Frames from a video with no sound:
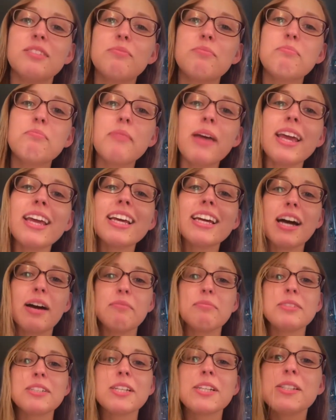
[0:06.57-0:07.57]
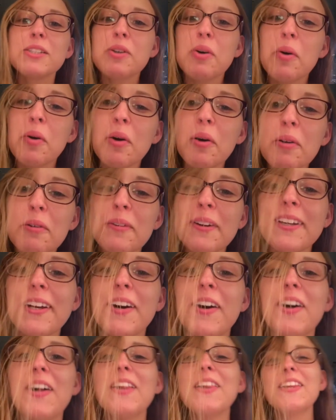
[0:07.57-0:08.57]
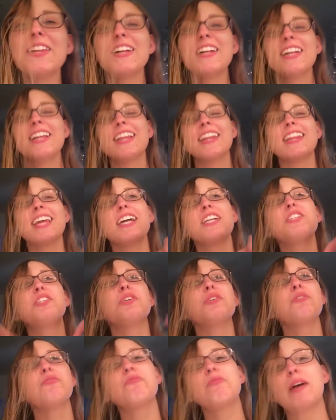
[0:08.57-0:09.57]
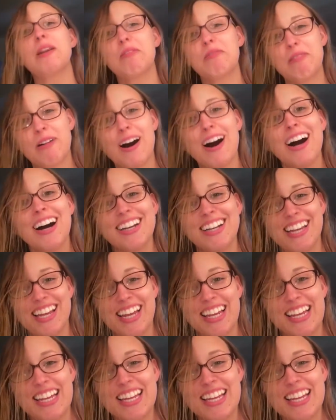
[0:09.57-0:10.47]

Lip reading: makeup tutorial that you've been wanting.